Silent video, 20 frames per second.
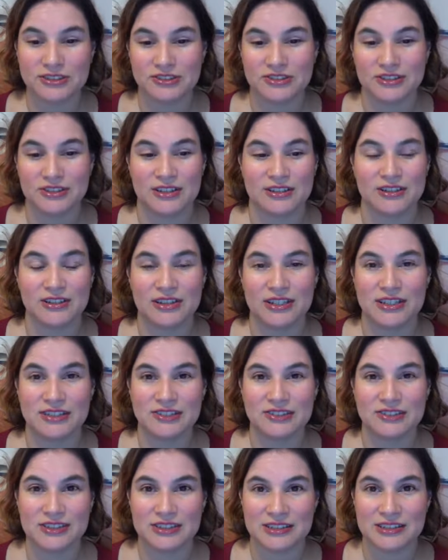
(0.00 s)
so that they're
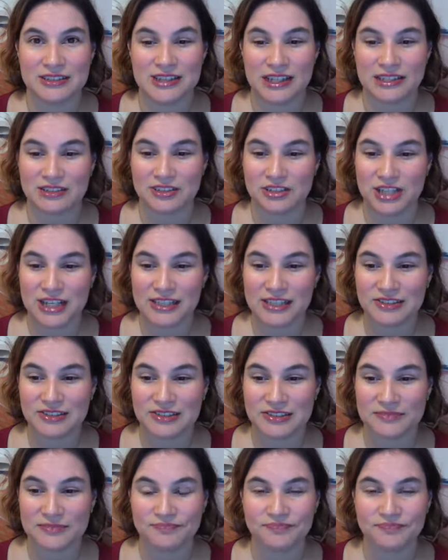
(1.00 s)
easy to digest.